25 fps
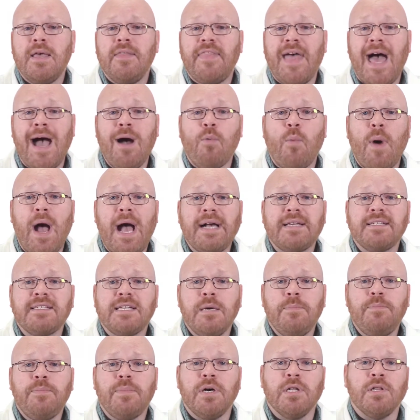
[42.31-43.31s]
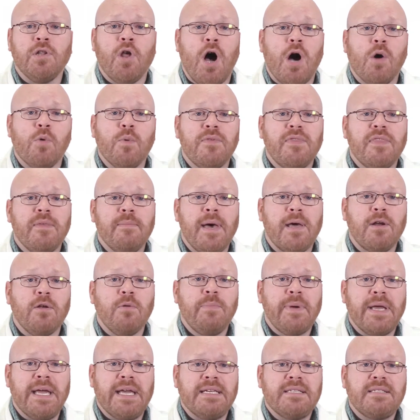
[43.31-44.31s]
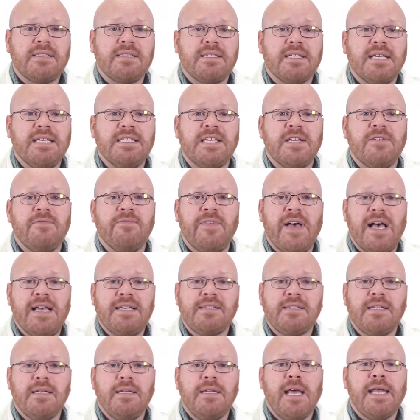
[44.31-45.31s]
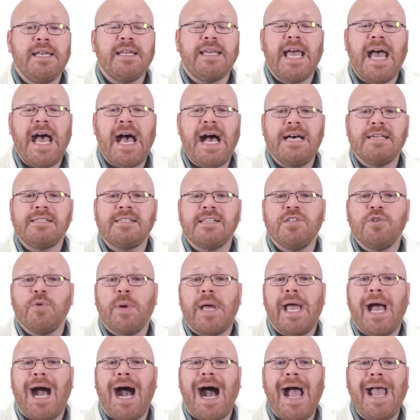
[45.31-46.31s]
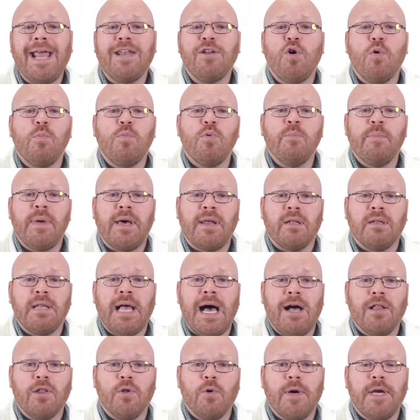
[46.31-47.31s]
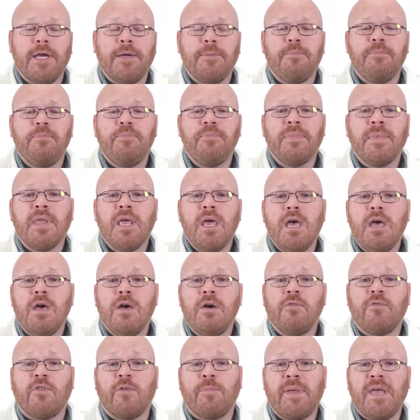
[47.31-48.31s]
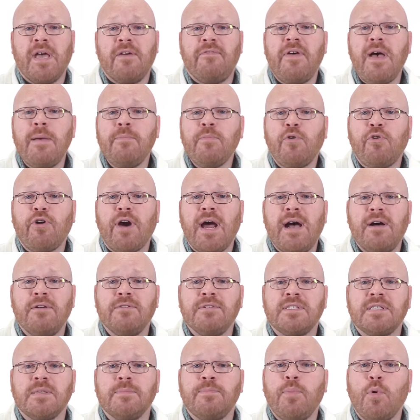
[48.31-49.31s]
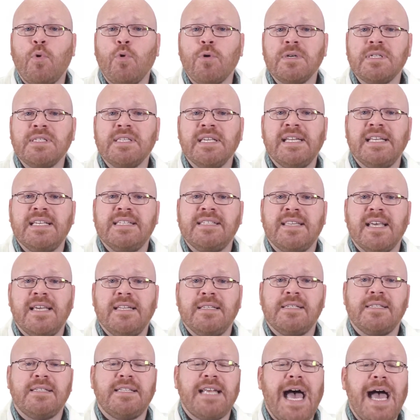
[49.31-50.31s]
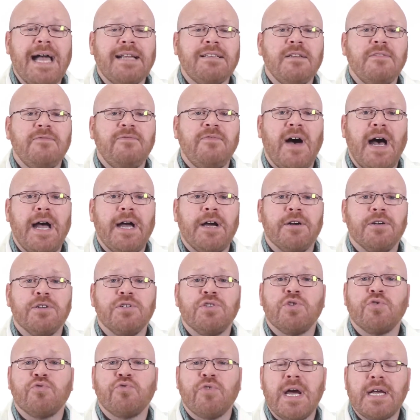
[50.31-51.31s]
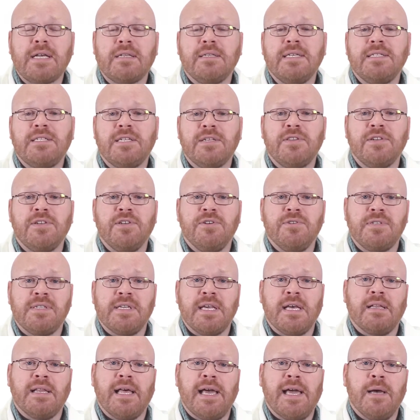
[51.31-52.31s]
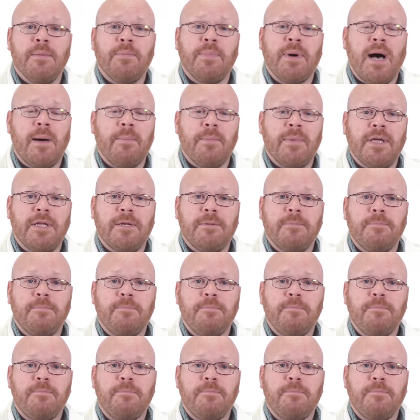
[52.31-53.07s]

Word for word: That wax up, along with the metal base, is invested and cast into a high-noble metal alloy. For P F M crowns, the porcelain is then stacked and fired directly to the U C L A abutment.